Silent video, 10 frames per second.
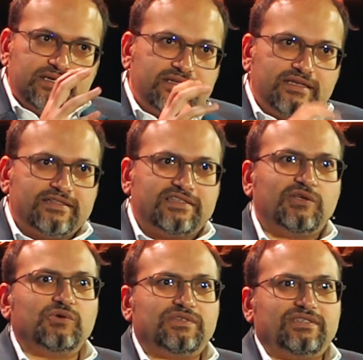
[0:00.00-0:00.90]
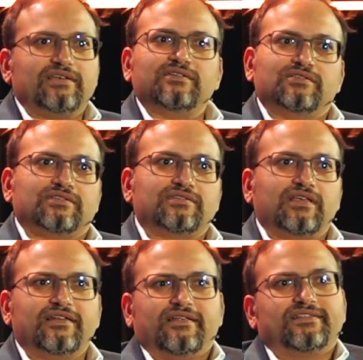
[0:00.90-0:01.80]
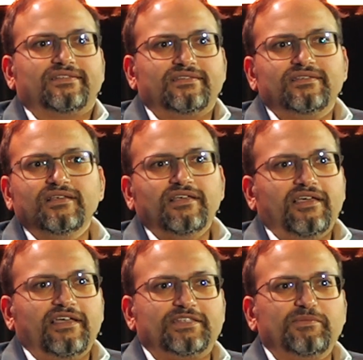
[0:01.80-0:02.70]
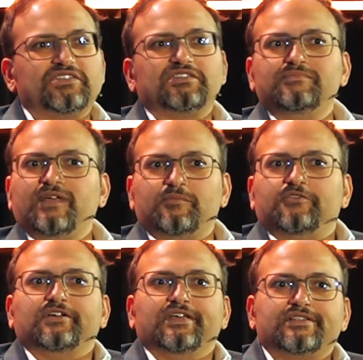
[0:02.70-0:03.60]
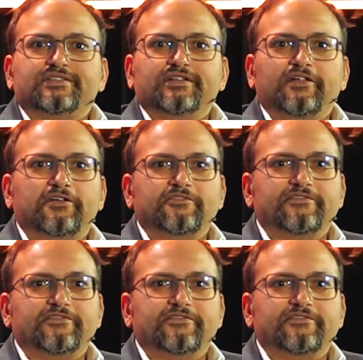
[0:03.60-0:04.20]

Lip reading: It's those signals, and it's muscle memory. It's a lot of